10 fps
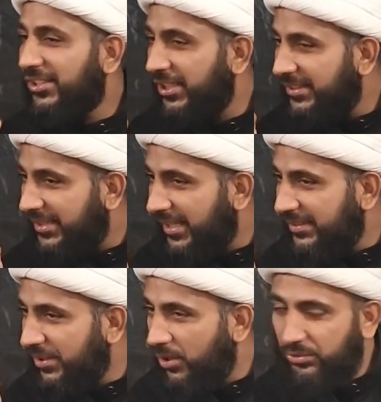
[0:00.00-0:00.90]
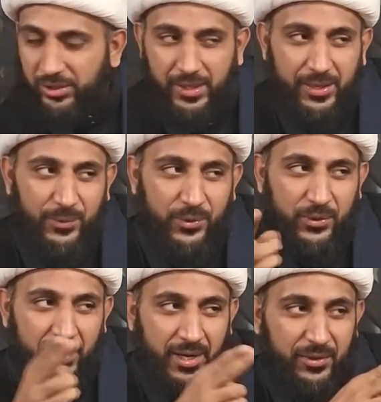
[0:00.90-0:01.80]
She says, Oh Sayyid, do
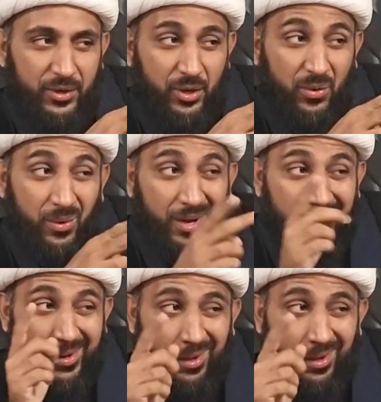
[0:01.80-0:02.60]
you not know?